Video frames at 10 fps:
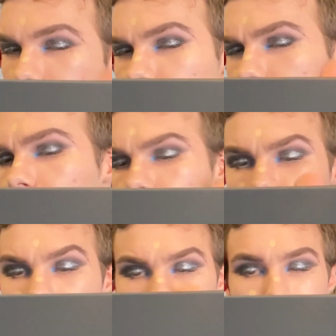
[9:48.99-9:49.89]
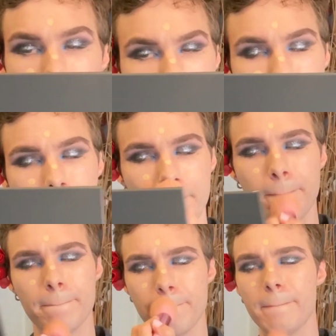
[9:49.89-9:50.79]
Just really
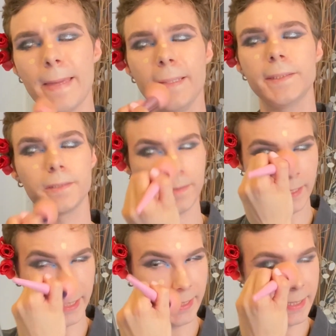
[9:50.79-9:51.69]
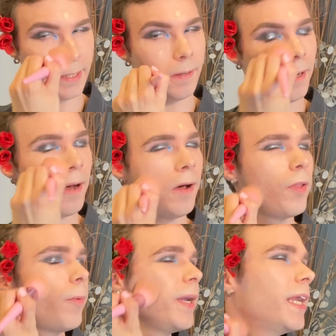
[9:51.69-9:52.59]
make sure I get that all
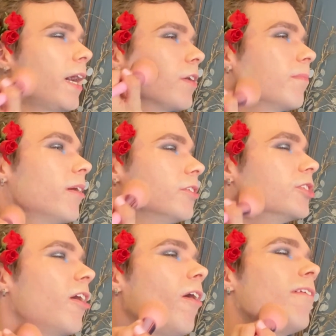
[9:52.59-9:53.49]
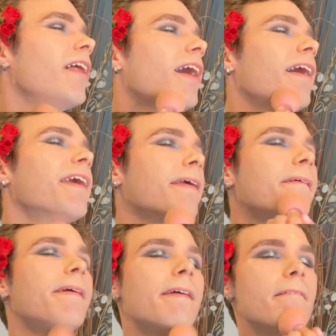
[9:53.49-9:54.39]
the way down to my jawline.
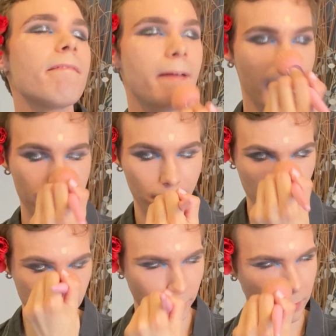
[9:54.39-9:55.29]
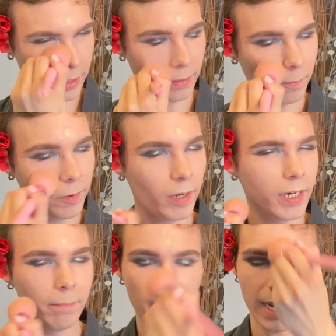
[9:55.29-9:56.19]
I don't want to look like I'm
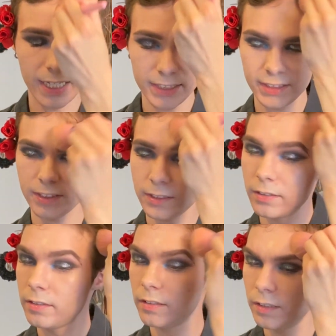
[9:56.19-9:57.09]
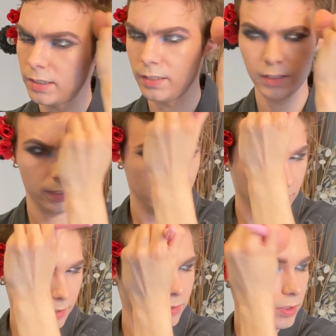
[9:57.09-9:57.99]
wearing a mask,
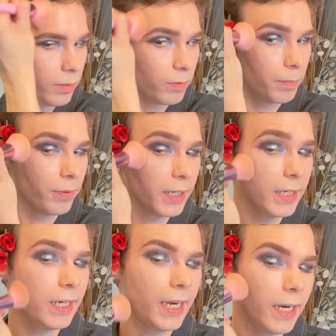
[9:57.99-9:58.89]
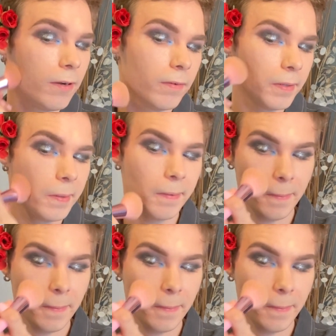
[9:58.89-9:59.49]
so I'm going to bring it down.